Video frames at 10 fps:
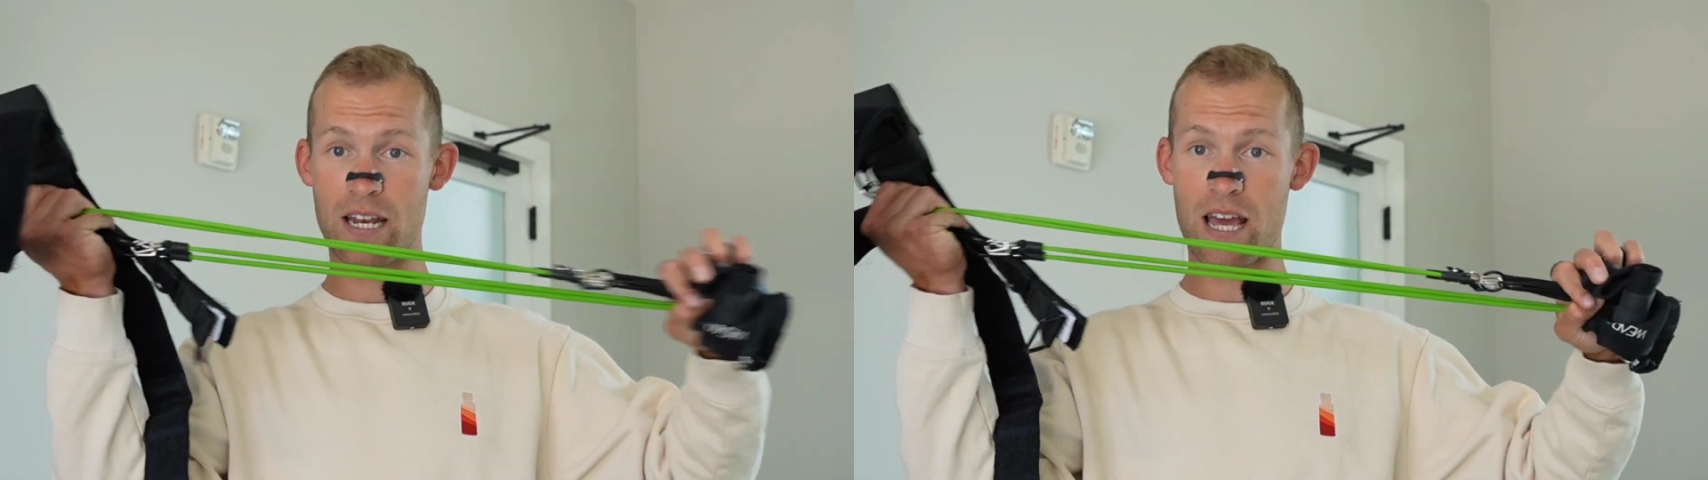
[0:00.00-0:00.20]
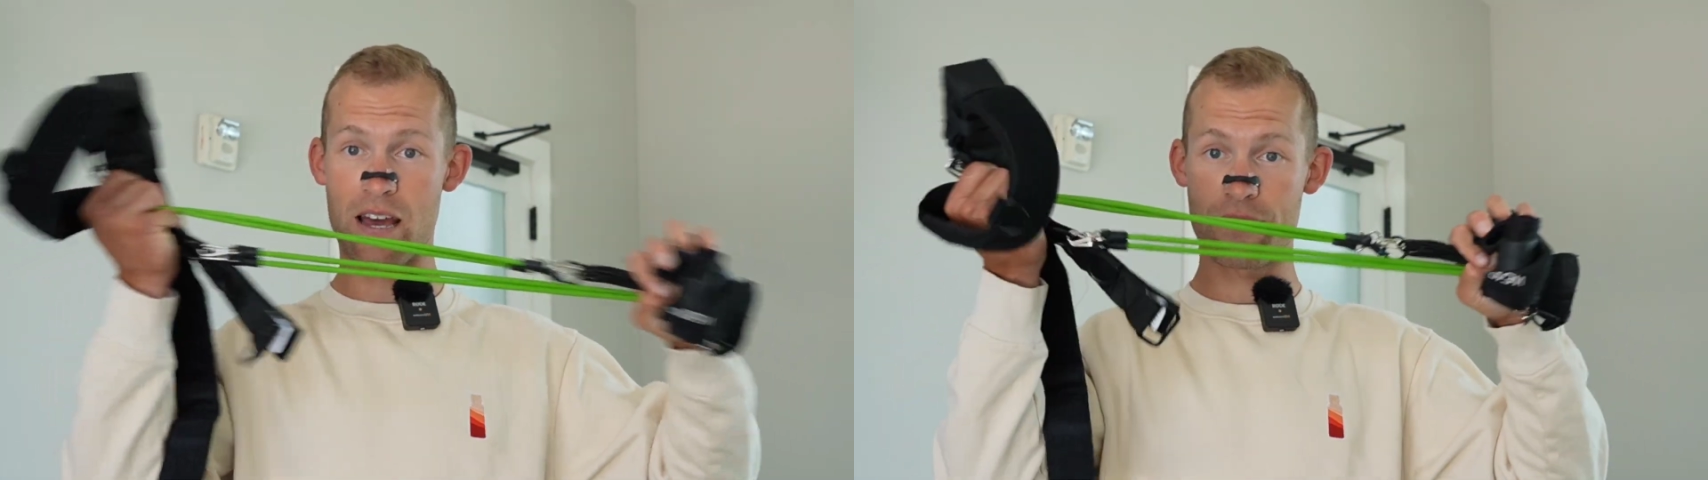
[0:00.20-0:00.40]

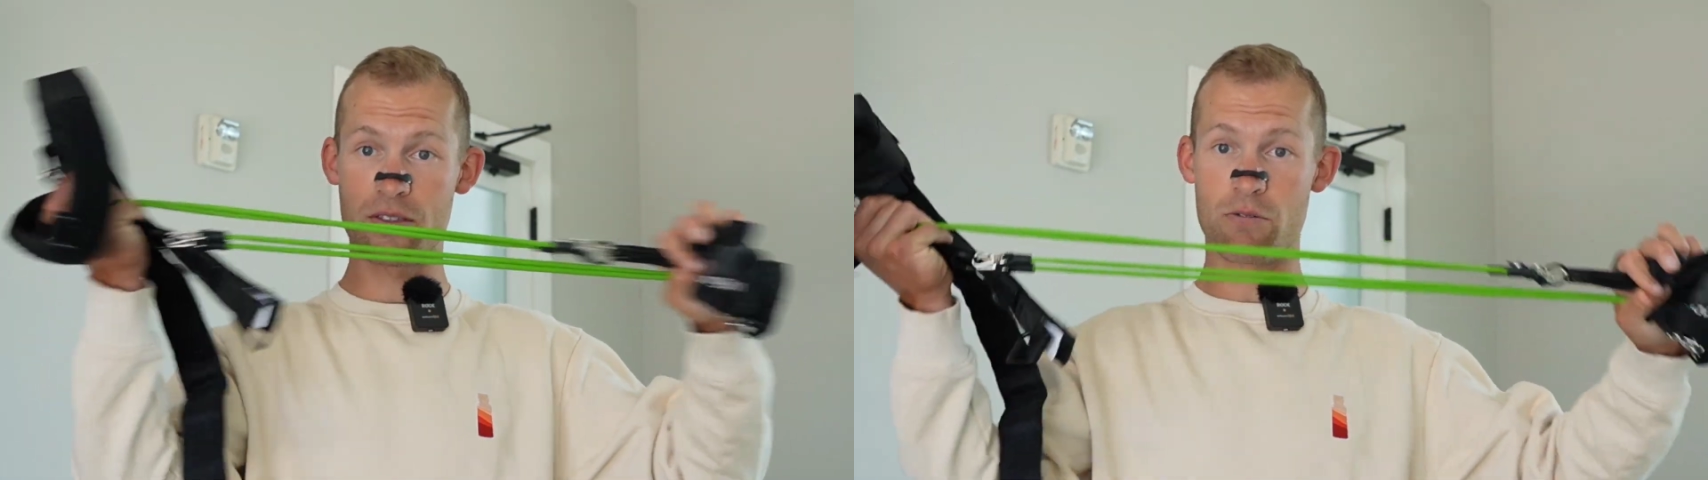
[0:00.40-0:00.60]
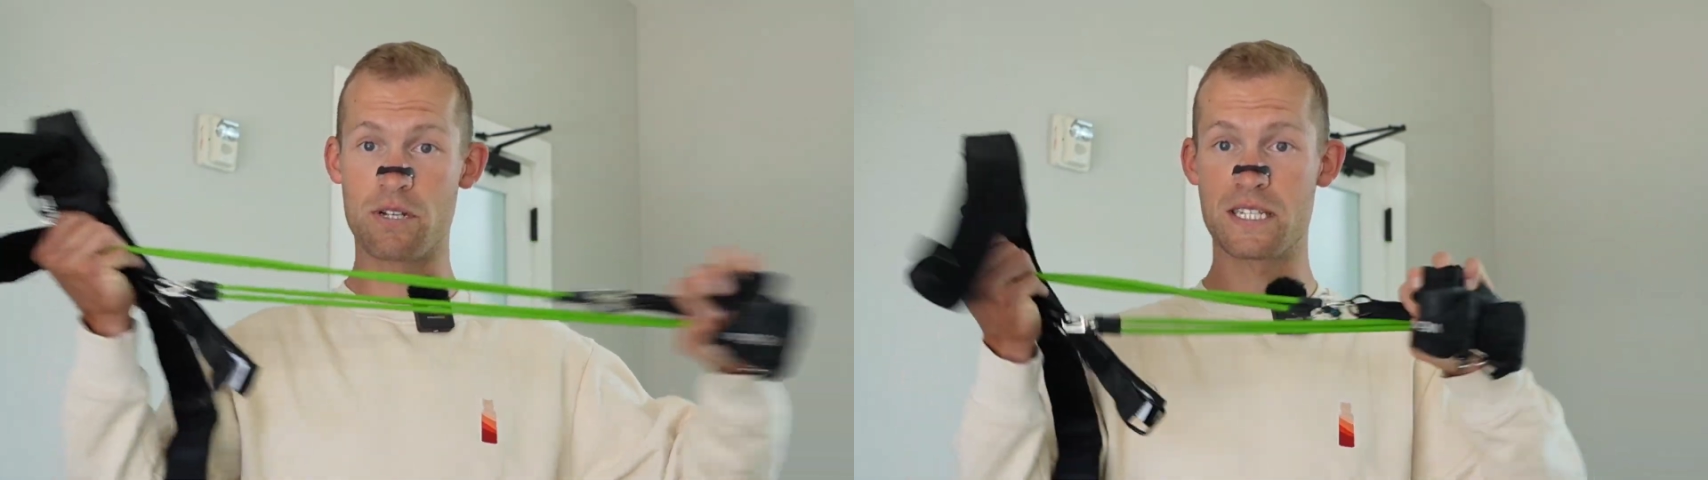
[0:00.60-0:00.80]
then
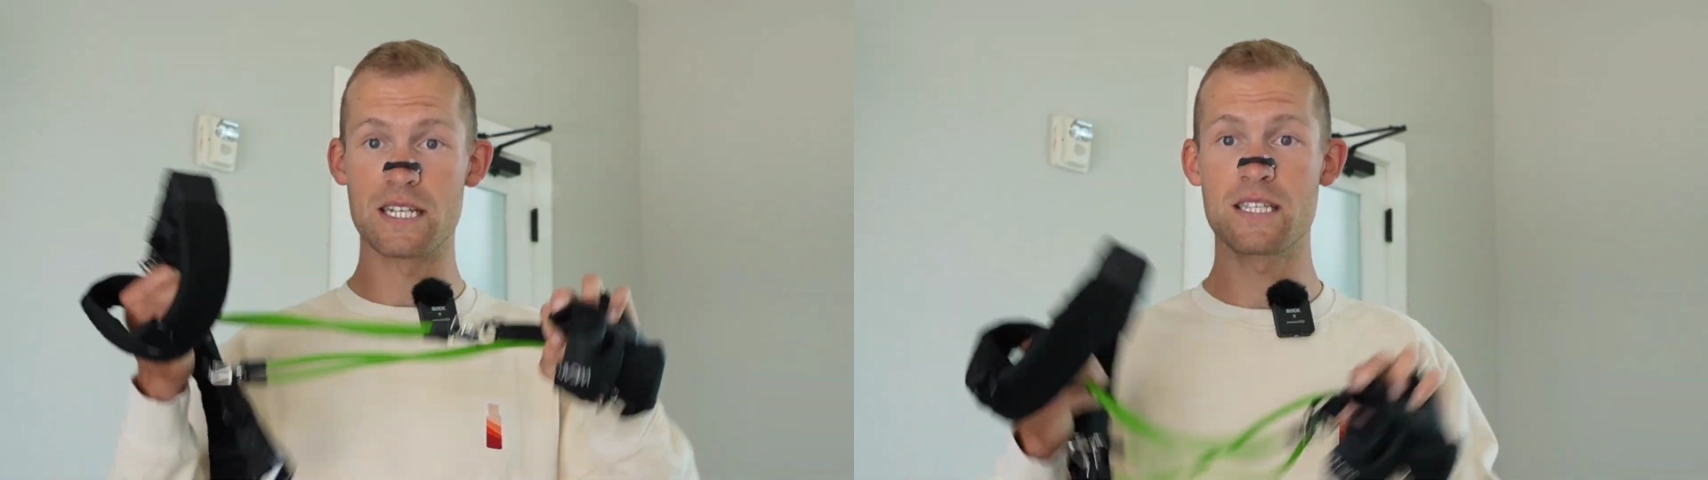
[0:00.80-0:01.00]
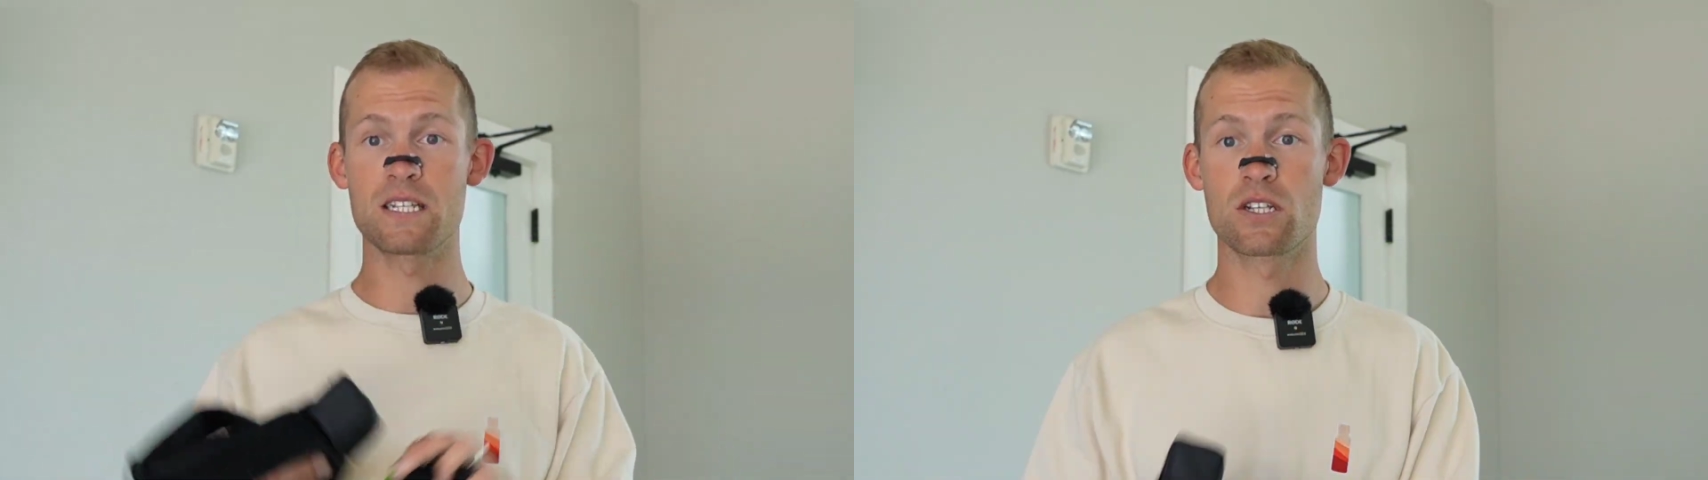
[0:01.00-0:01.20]
have the
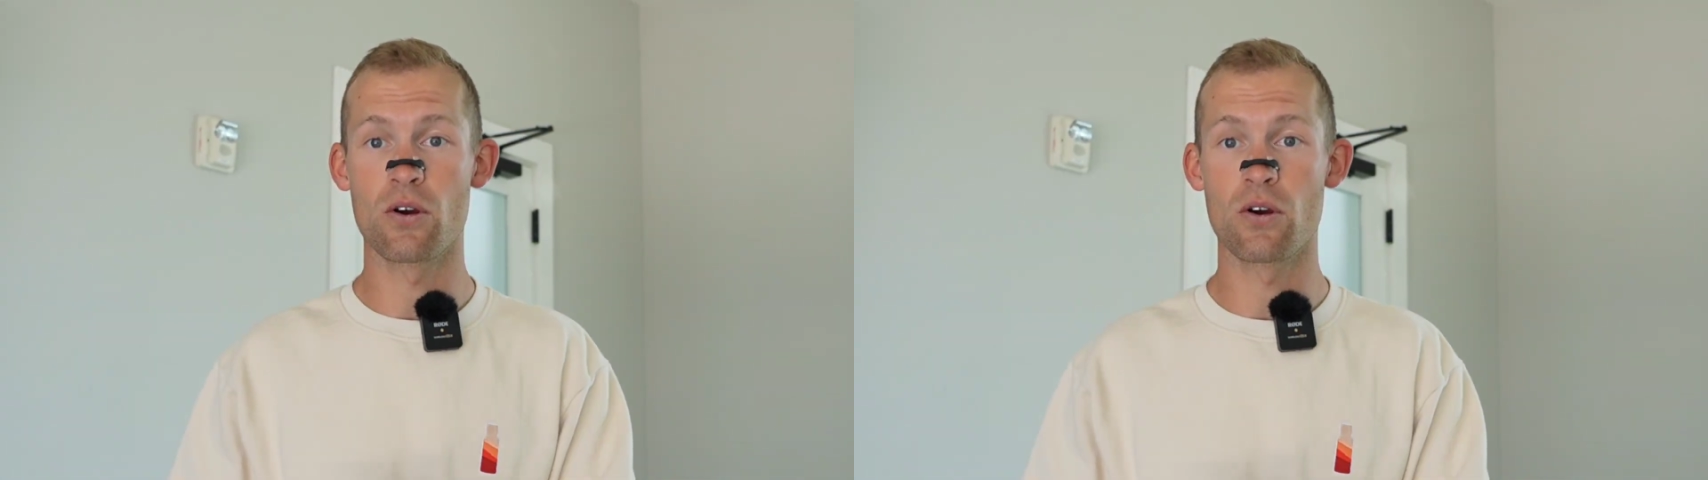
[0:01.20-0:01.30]
resistance